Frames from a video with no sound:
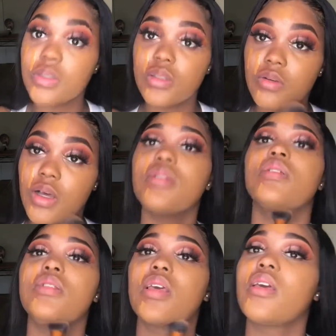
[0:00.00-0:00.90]
And I know
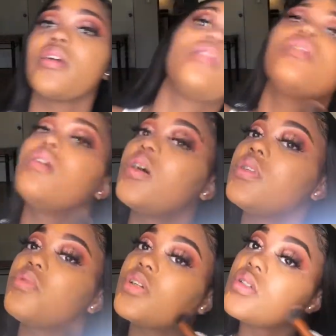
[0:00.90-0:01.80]
at first it
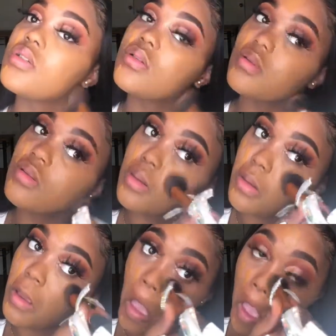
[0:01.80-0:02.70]
kind of doesn't look like
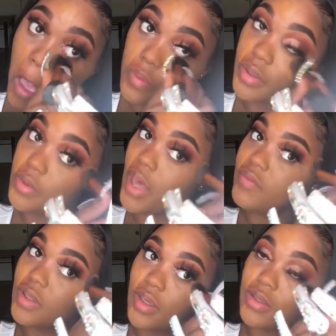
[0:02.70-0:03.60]
it's my color,
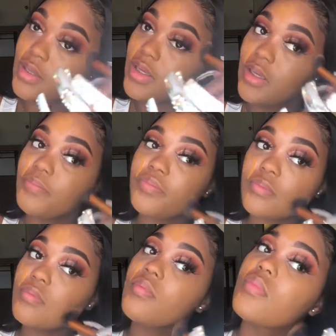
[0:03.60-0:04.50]
but the
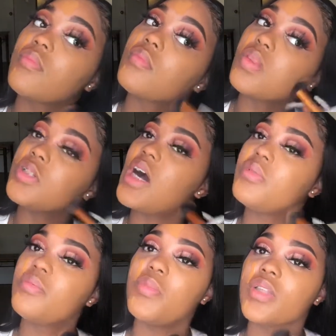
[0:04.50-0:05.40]
foundation actually does
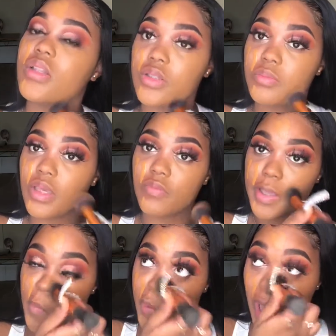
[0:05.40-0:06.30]
oxidize,
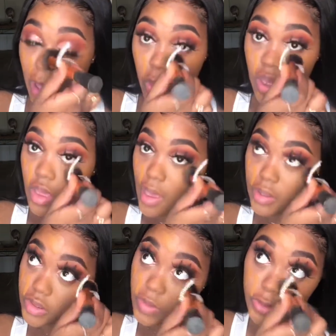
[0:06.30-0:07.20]
meaning it dries
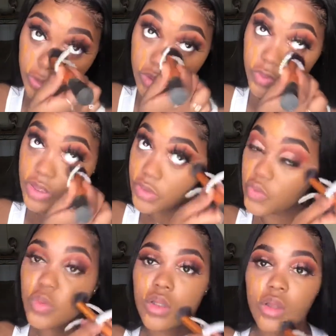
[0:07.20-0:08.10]
down darker.
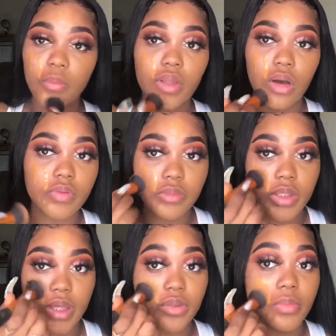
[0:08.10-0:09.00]
So
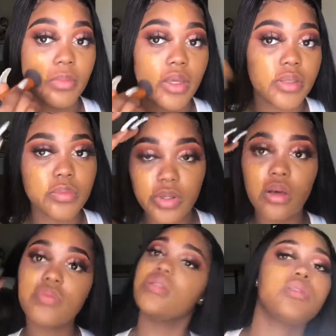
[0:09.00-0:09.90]
yeah, don't be
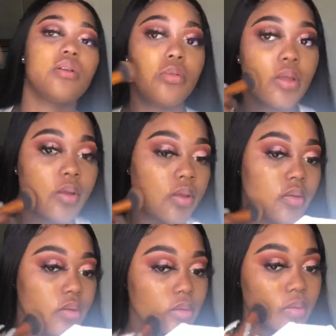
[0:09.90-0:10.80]
worried about that, because
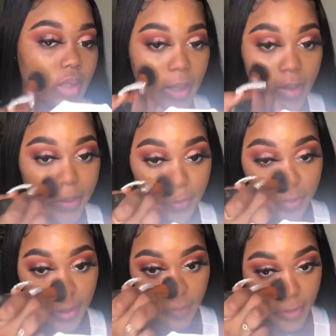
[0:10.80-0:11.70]
I was worried about that at
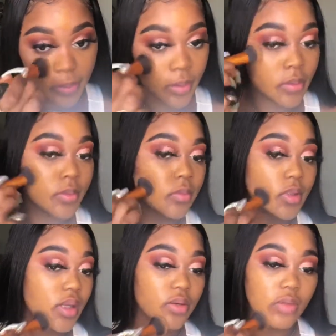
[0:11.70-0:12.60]
first too. When I bought it, I
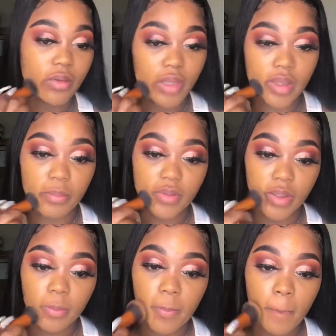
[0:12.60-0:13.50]
was like, this is not
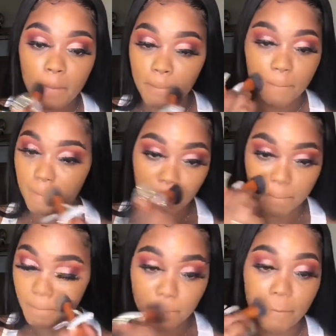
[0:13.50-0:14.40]
my color,
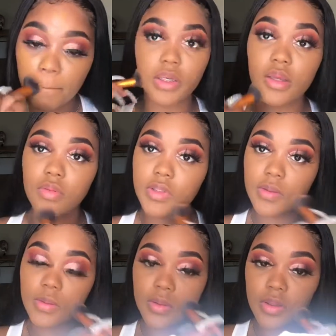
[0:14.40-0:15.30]
but
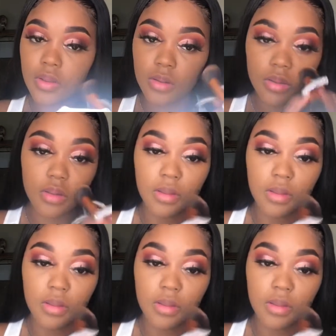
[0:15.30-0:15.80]
it is.